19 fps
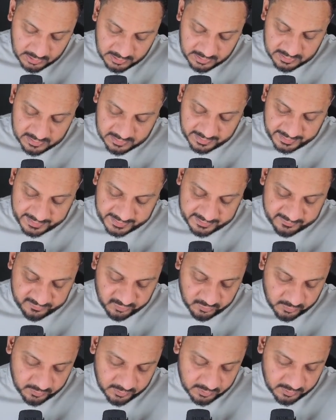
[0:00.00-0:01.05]
Right?
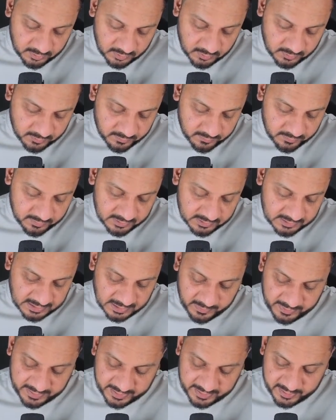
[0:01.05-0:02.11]
So now
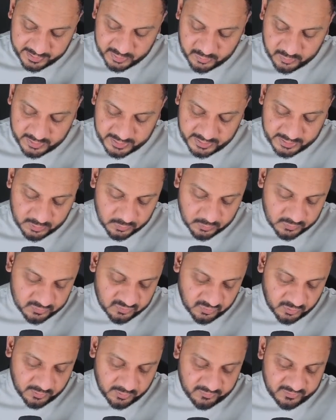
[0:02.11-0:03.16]
here you need to
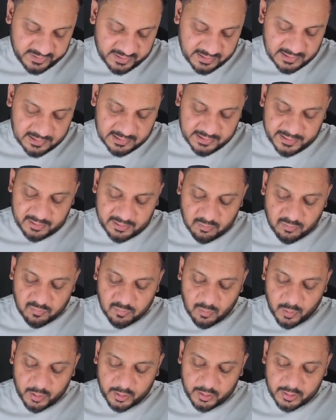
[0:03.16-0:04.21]
sort of tell that
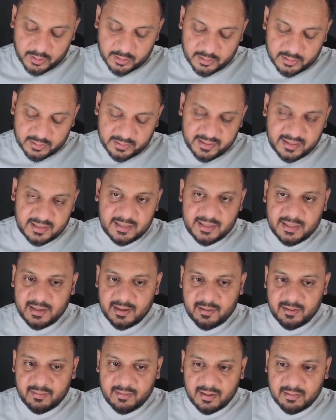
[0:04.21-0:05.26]
what really,
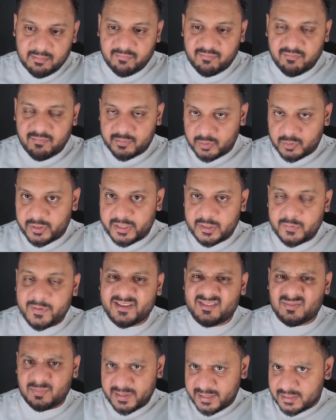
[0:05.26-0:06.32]
you need to
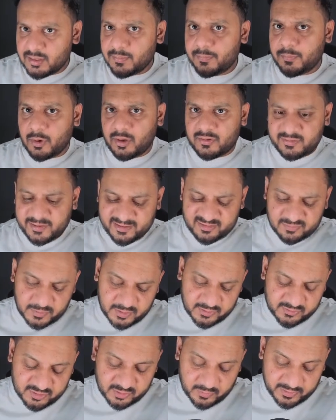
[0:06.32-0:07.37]
explain the process,
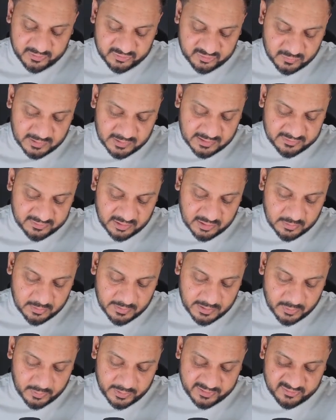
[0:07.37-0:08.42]
because the question was asking
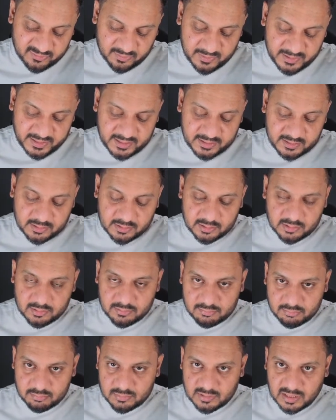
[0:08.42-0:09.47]
about explain
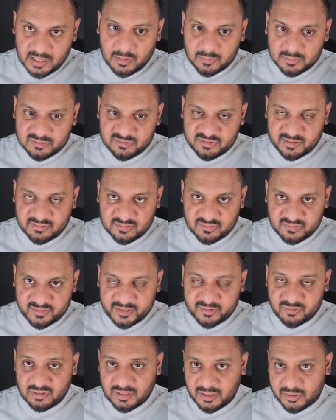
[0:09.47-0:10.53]
how the changes, right?
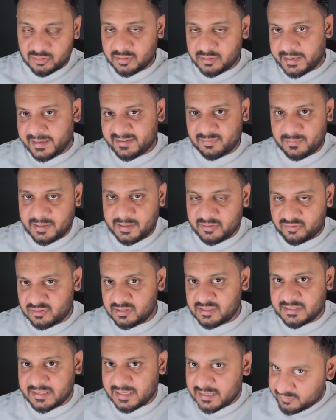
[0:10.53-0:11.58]
So now the explanation, the
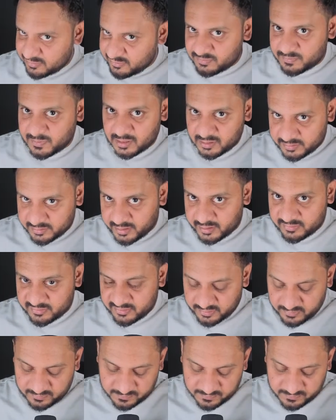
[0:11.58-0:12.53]
analysis part kicks in.